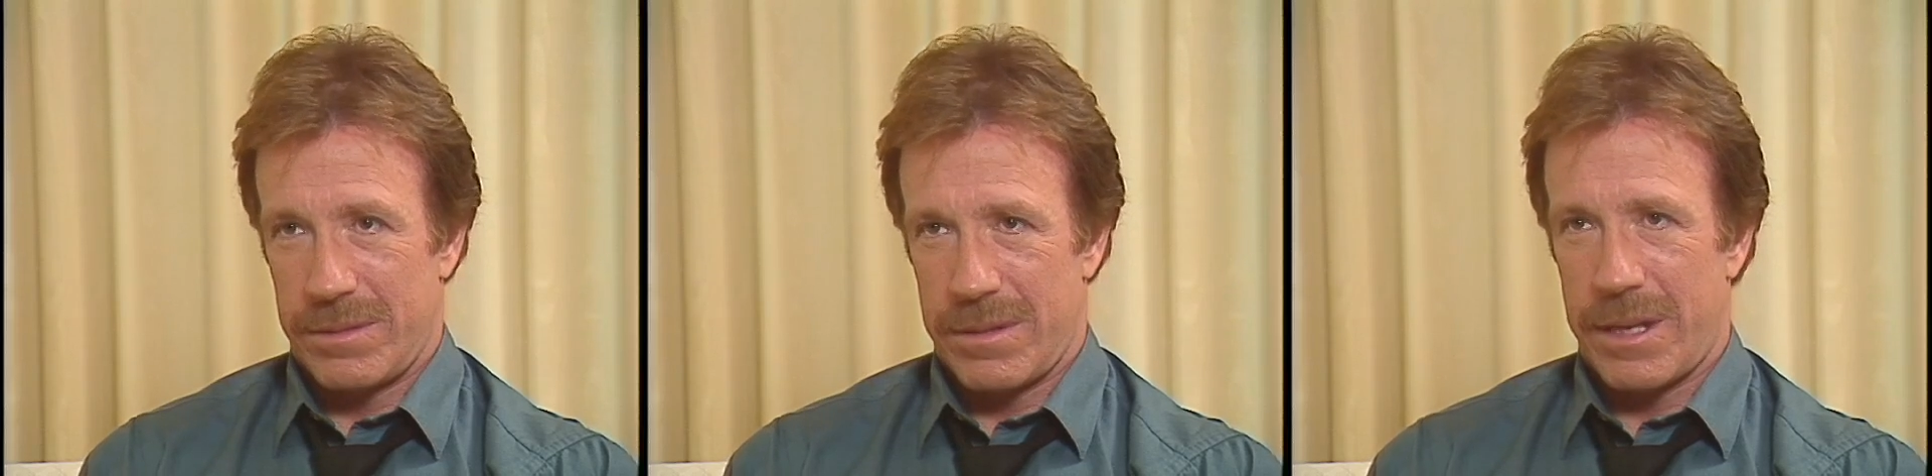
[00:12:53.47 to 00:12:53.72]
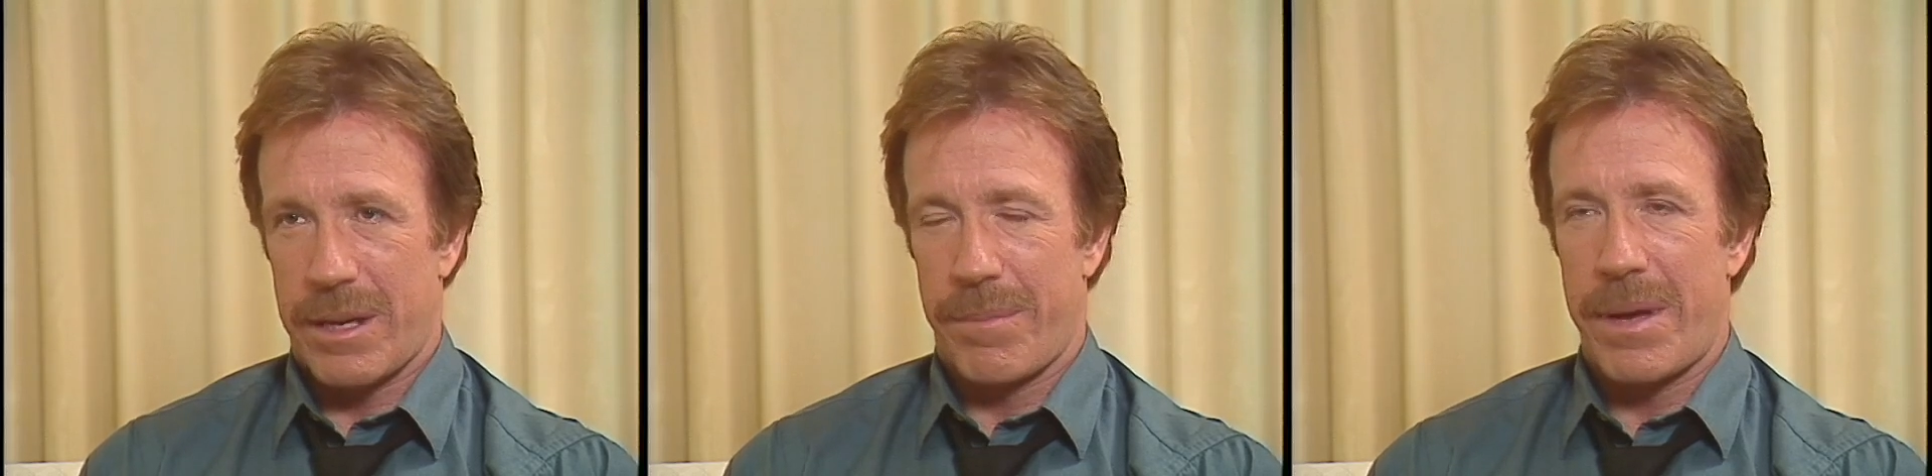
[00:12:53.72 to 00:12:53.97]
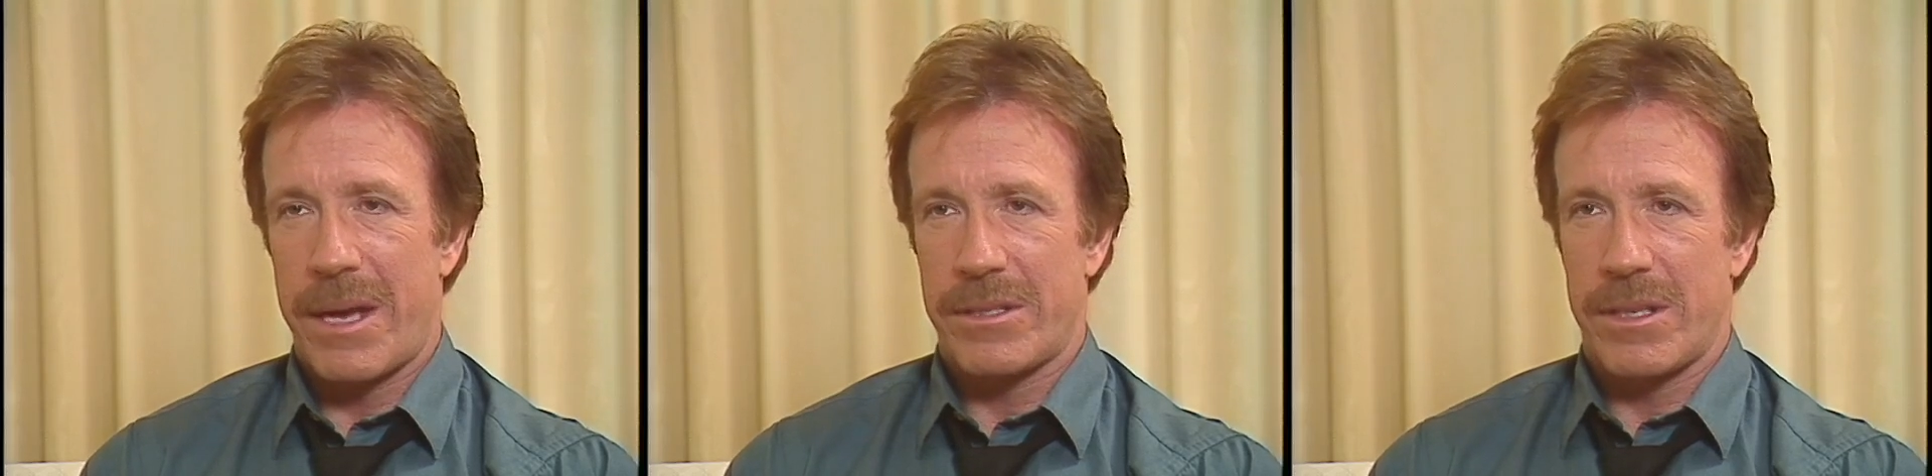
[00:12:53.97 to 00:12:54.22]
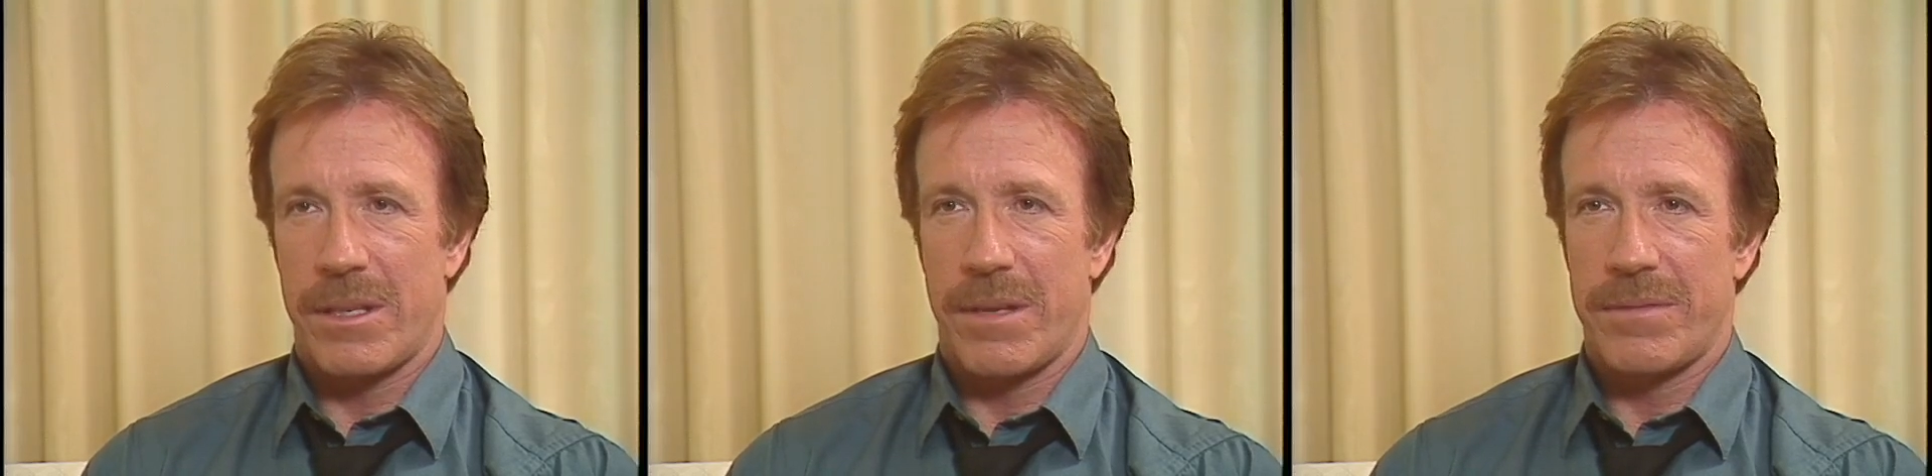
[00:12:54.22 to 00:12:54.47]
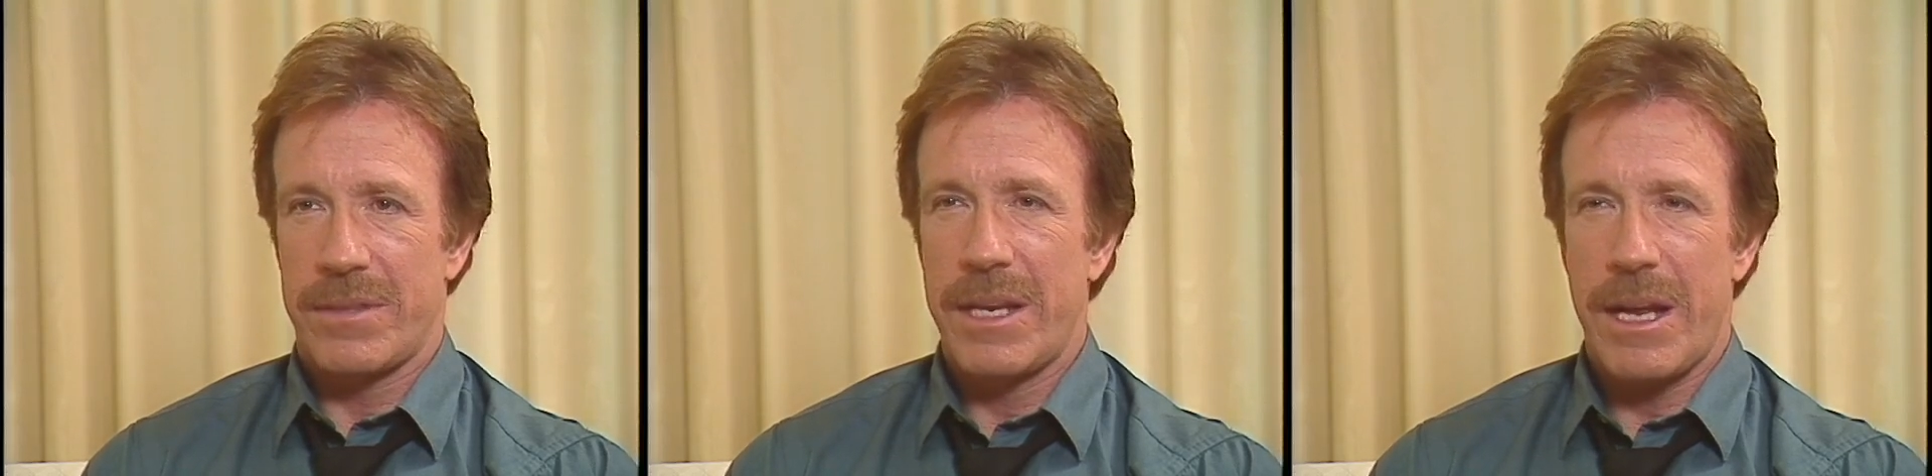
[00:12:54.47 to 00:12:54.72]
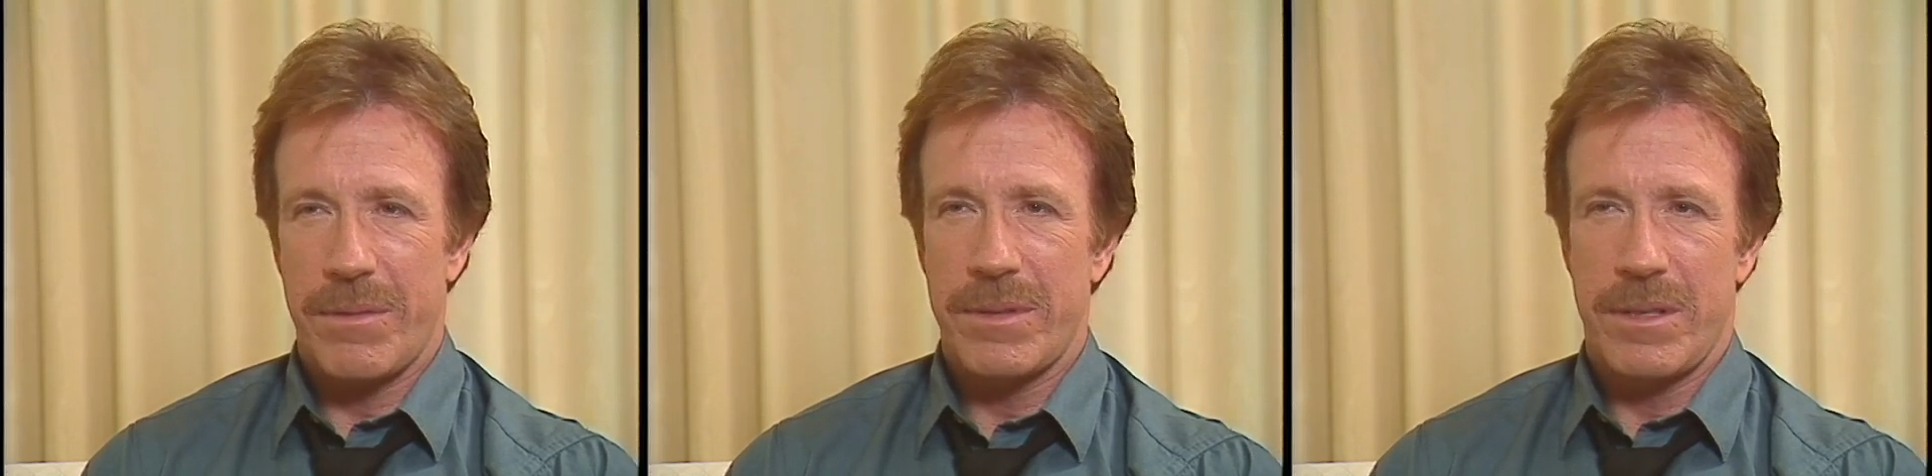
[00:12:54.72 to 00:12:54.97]
like a passionate love scene,
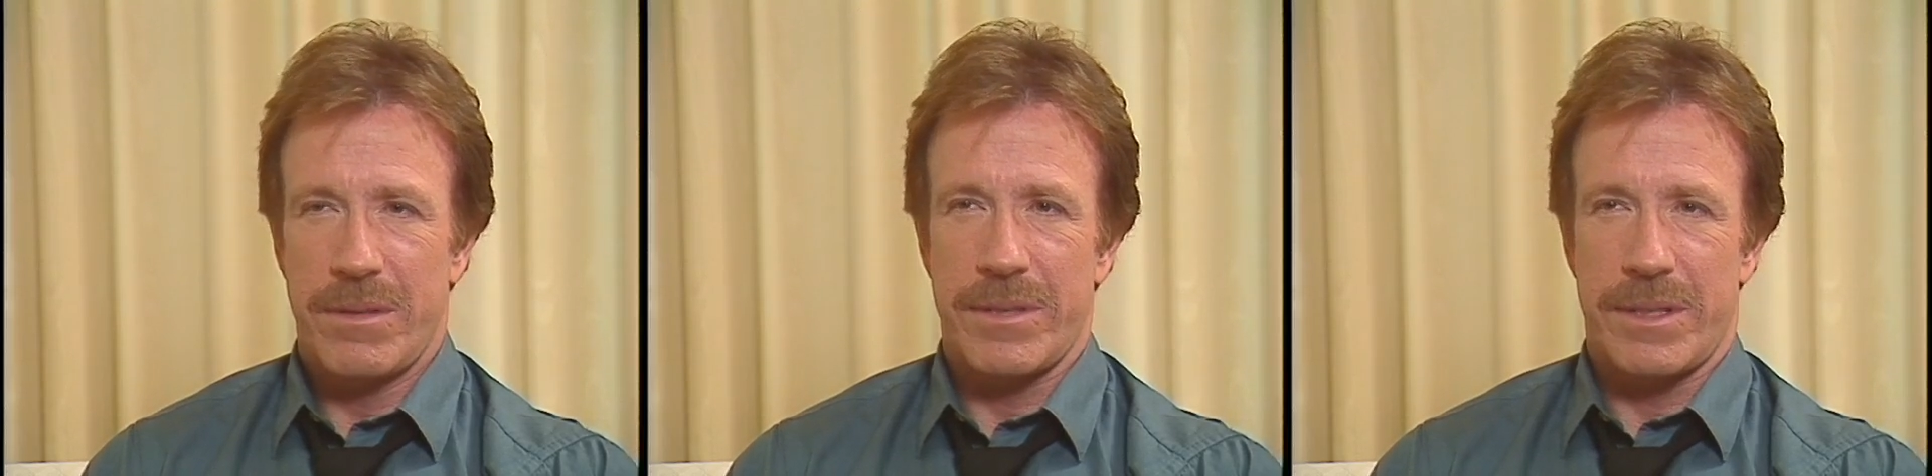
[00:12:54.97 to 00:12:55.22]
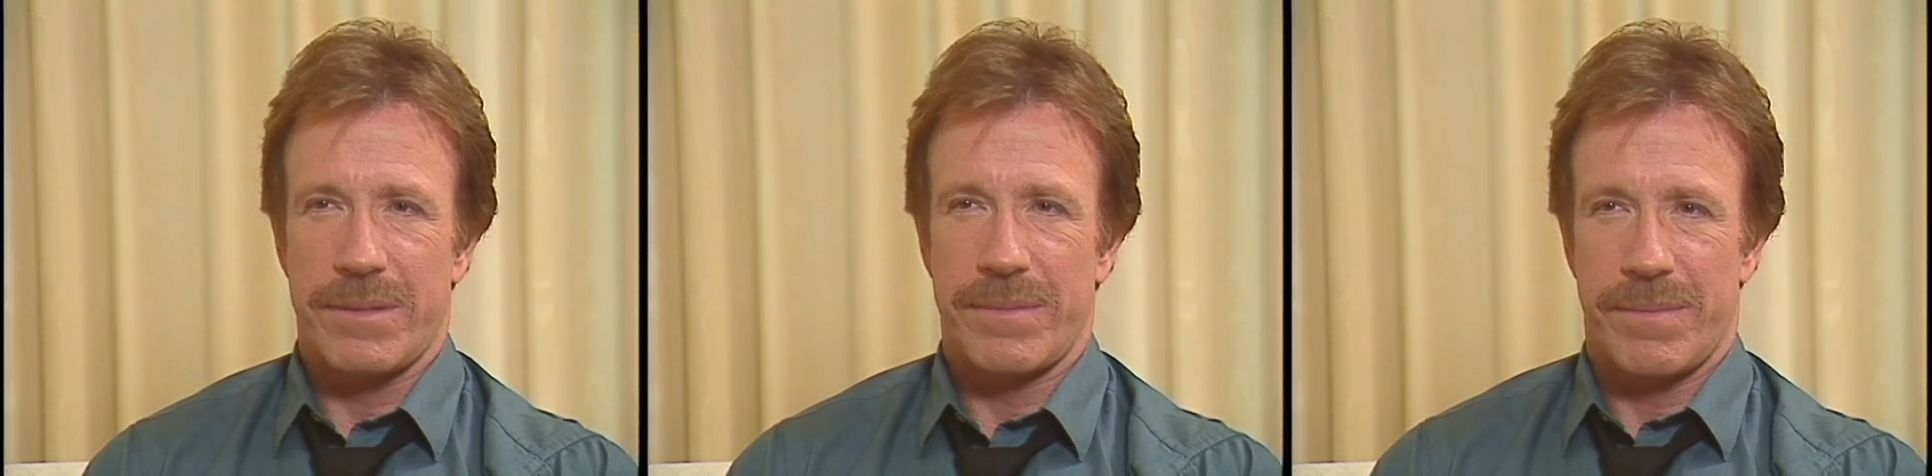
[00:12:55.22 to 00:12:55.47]
I would do it.